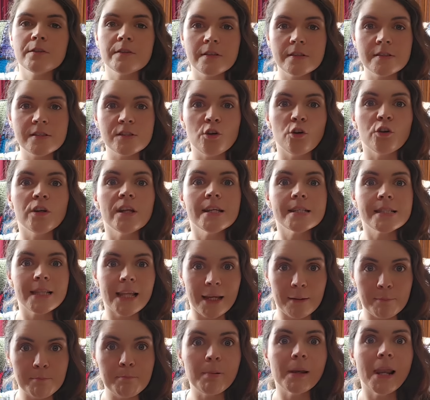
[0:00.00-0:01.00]
the sun is
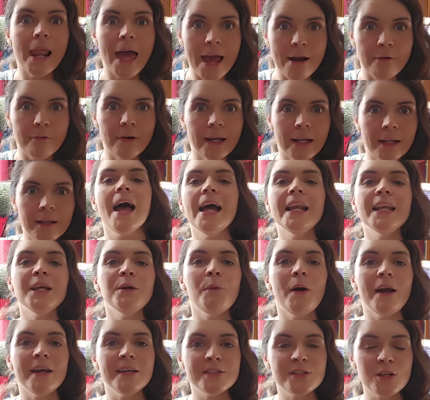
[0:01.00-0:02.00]
like blaring.
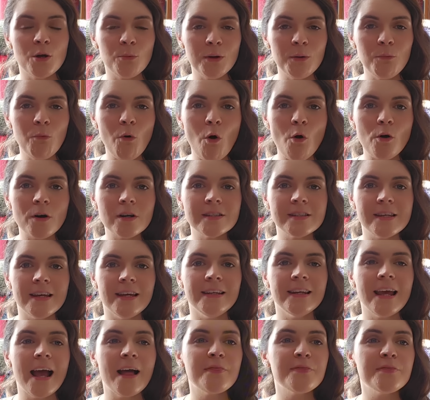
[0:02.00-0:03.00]
Anyway, so we walked
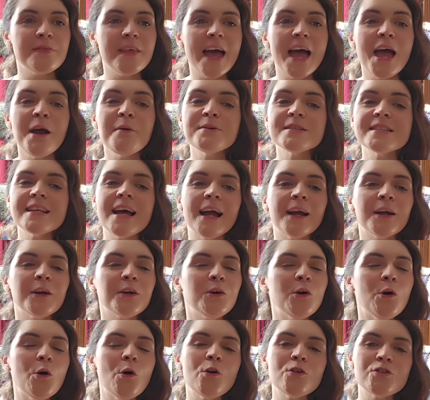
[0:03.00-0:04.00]
in and there was our
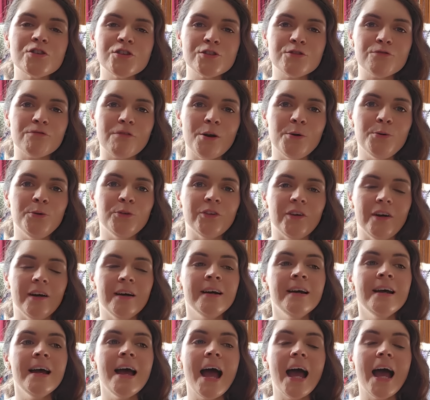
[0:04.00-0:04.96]
gorgeous Rosa,